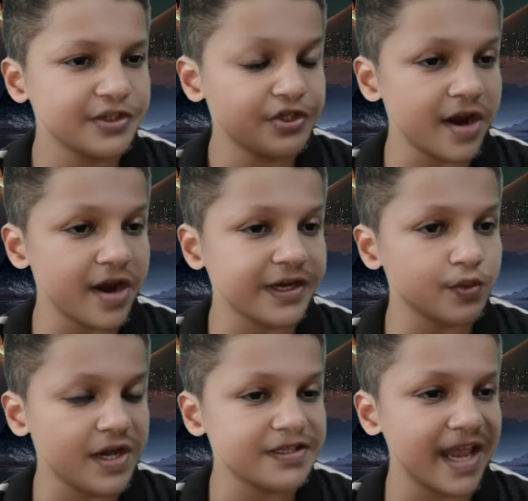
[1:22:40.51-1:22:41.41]
Sure, it
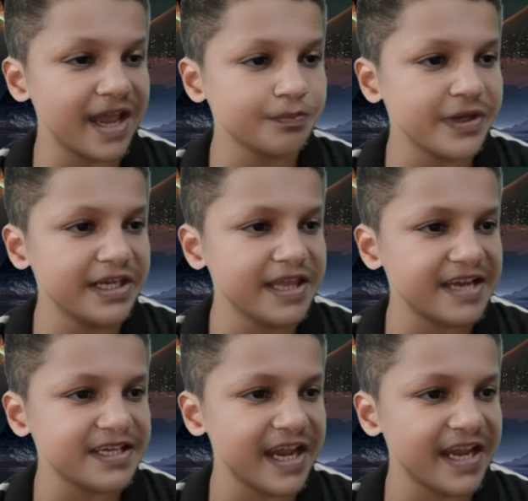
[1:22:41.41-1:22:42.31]
was a company
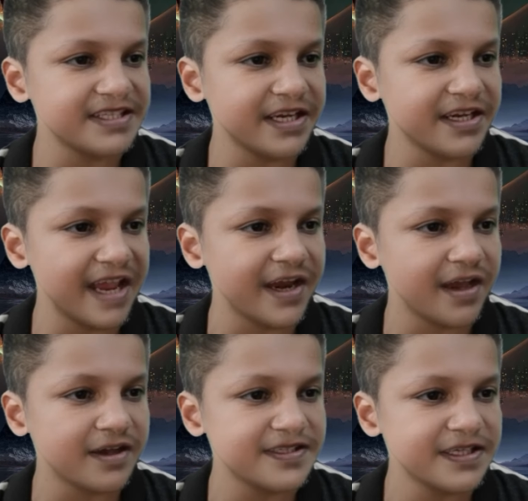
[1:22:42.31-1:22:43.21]
that had taken an
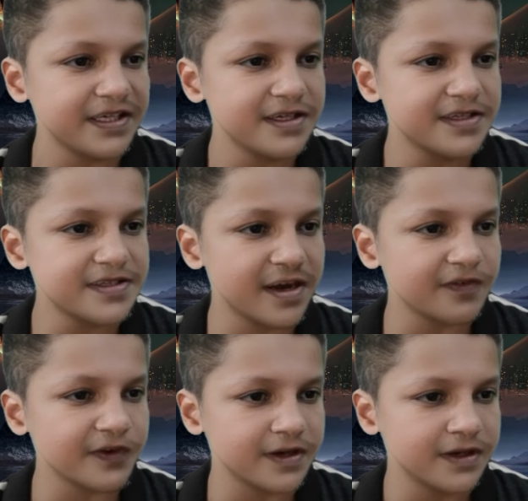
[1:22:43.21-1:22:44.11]
Aussie surfer,